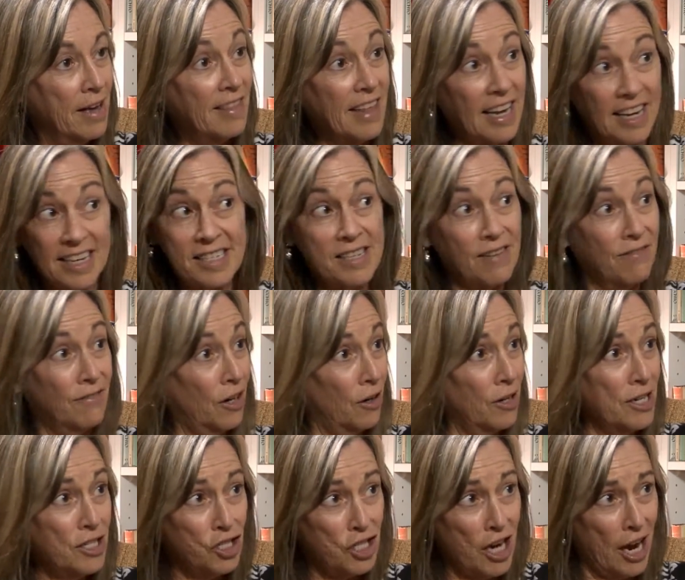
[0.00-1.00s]
that is a
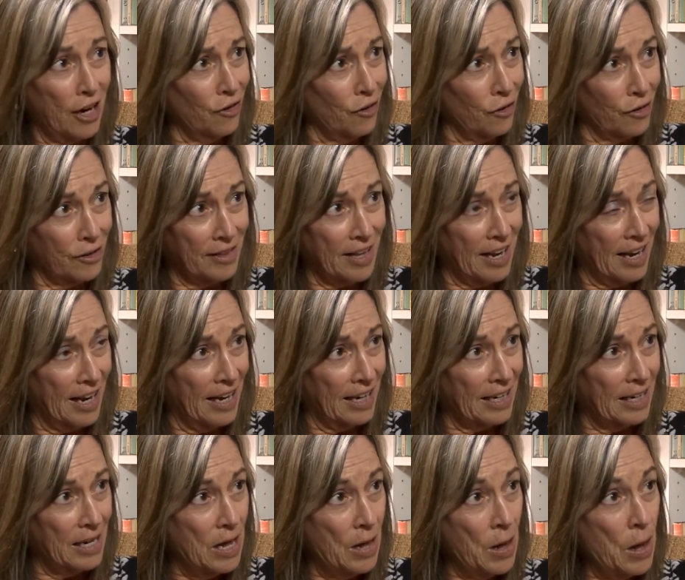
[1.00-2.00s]
very gendered
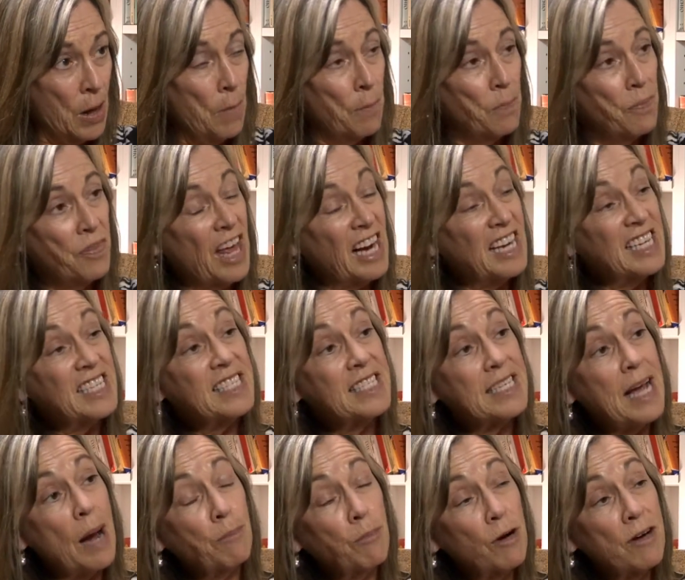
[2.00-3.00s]
thing that is
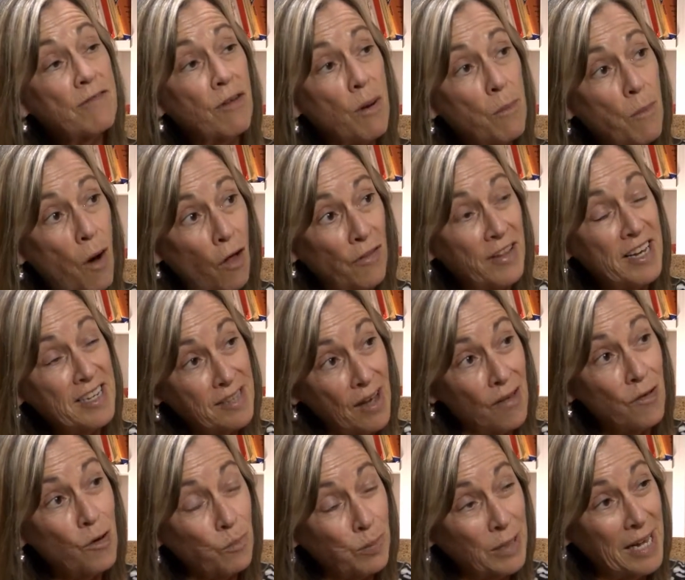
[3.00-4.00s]
separate from all these
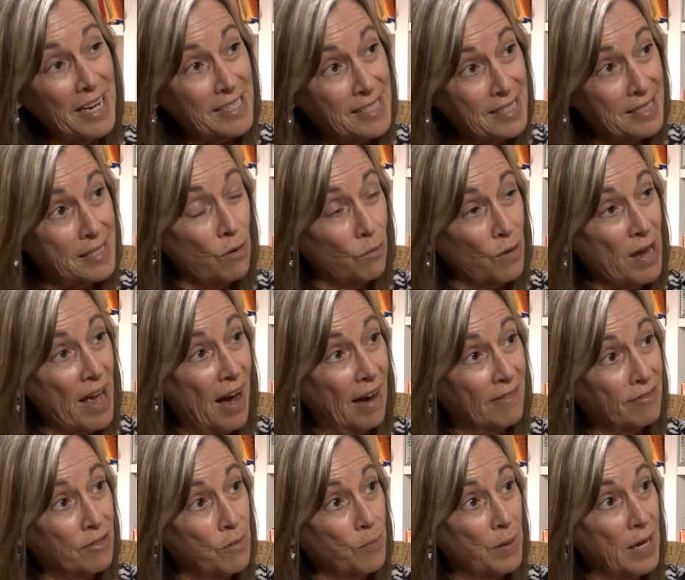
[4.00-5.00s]
other places that we
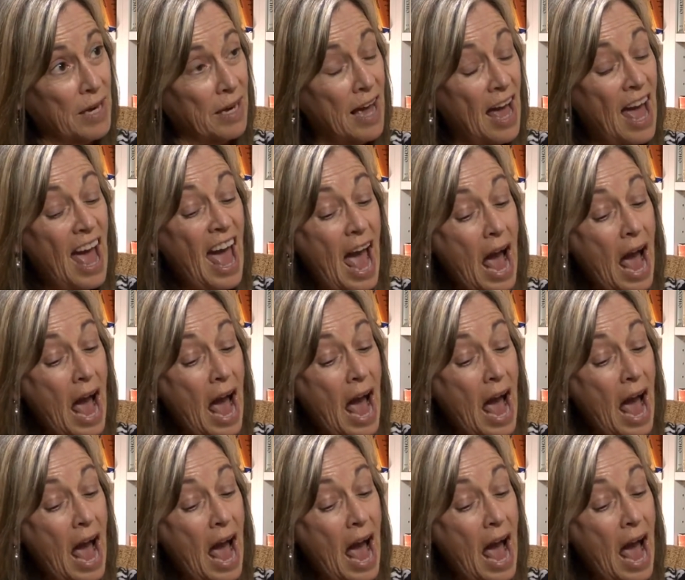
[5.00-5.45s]
have to be.